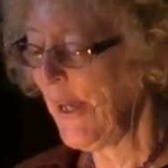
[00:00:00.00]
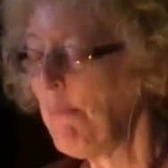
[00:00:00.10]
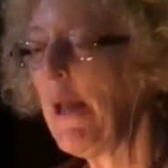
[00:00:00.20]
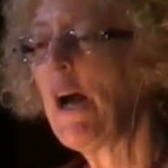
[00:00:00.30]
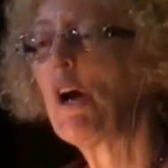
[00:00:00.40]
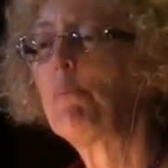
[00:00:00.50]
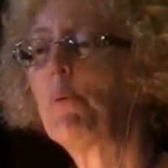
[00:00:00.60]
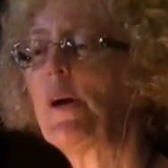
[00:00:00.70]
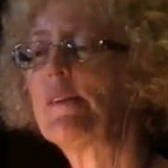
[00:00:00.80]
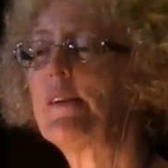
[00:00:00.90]
May our
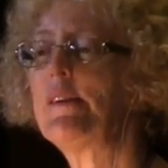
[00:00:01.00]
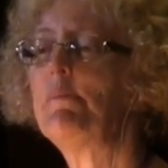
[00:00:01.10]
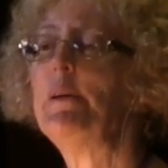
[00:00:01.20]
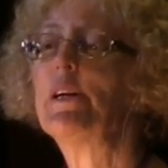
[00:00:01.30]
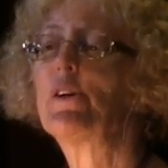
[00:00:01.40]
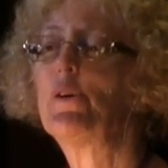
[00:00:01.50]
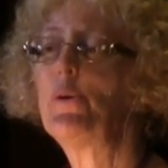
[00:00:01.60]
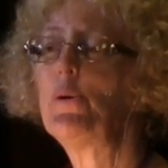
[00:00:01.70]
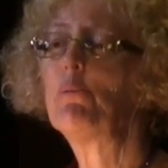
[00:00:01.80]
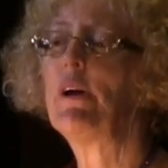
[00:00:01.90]
presence be a
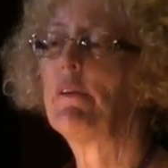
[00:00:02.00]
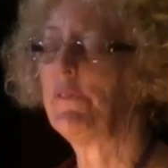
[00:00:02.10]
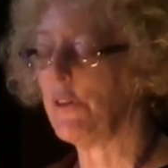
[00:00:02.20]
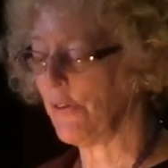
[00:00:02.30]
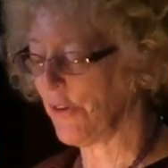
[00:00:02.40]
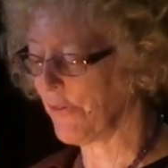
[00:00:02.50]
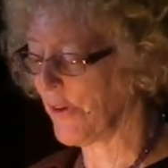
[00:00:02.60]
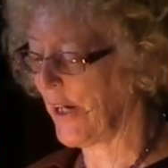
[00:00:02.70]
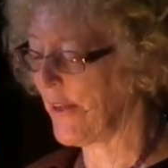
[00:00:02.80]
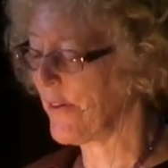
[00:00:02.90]
cool refuge
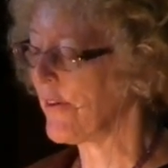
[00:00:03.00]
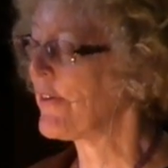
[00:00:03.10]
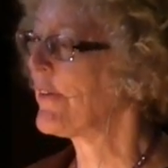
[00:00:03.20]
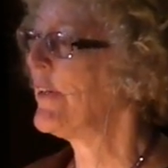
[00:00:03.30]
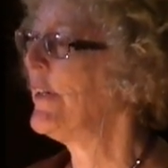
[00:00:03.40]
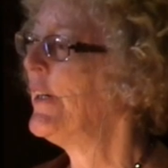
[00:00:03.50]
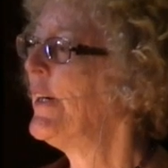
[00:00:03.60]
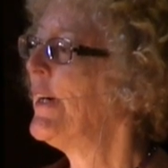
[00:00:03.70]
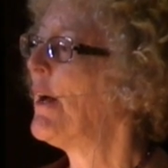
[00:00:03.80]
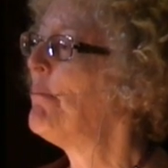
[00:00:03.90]
for others,
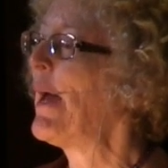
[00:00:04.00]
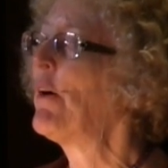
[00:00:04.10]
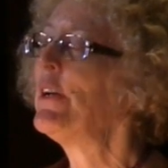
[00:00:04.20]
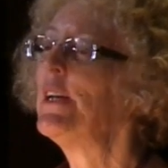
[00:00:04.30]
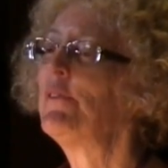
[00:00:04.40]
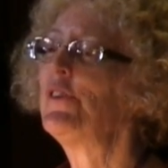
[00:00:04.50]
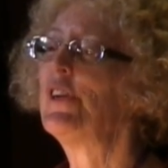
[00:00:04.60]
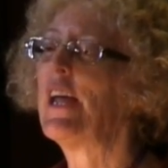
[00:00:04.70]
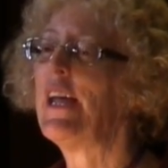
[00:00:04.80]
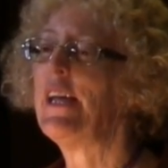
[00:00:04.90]
a bounty of
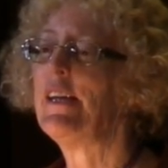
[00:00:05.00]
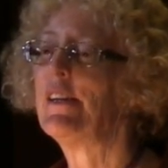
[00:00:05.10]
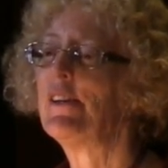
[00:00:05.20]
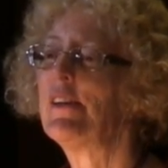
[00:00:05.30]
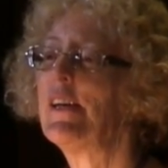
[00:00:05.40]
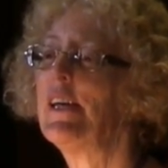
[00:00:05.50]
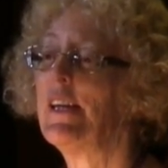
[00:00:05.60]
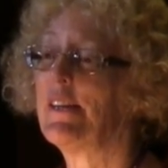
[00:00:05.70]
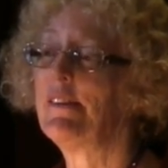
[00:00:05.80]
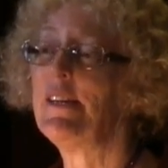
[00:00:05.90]
shade
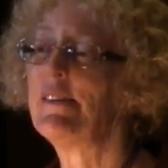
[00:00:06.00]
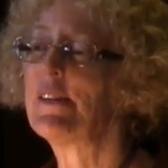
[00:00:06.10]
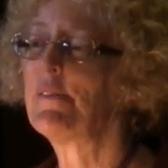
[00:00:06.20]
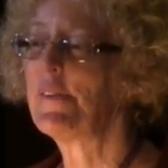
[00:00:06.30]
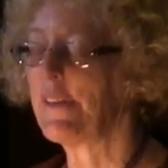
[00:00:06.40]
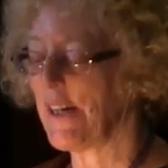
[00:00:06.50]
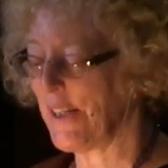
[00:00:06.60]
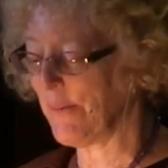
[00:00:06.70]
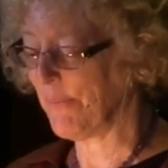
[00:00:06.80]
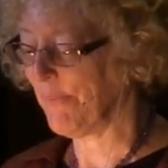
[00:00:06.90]
in a season of
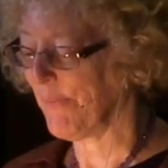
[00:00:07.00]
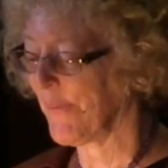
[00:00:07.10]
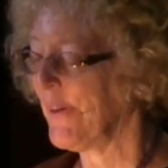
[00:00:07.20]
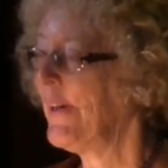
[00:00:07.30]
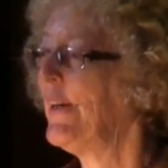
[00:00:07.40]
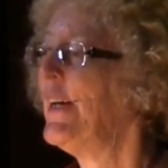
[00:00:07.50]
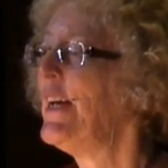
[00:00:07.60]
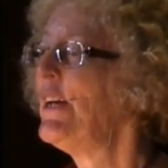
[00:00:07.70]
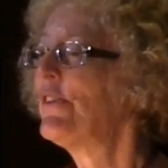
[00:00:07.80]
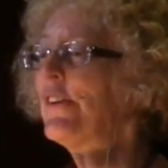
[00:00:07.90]
sun.
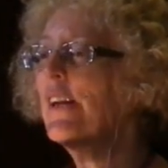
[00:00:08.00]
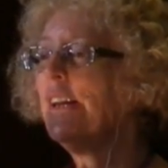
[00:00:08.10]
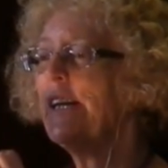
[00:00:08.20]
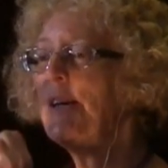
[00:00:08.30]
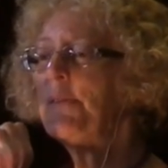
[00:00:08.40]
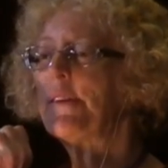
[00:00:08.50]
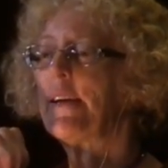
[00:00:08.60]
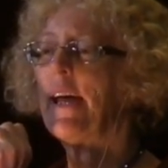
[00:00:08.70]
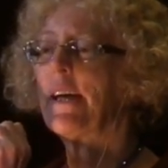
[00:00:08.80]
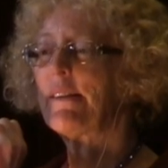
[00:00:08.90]
Each
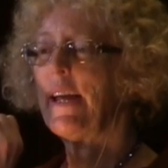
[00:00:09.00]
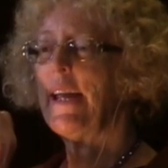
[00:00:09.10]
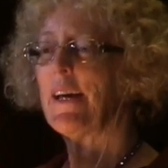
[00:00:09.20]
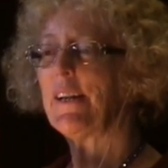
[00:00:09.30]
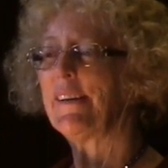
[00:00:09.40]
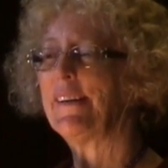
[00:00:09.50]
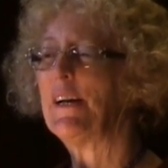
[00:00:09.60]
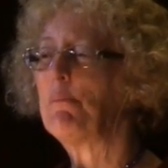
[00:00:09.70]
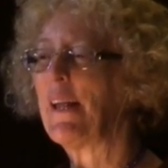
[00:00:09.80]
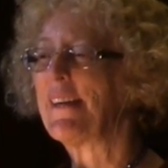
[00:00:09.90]
leaf's exhale
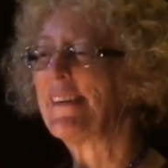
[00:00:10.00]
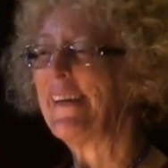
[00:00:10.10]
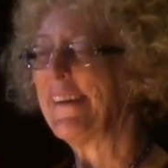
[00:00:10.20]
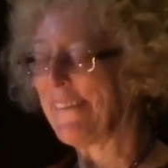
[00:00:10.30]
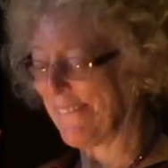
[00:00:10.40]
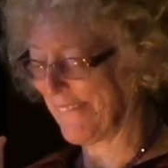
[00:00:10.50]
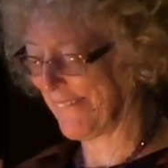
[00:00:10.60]
a blessing.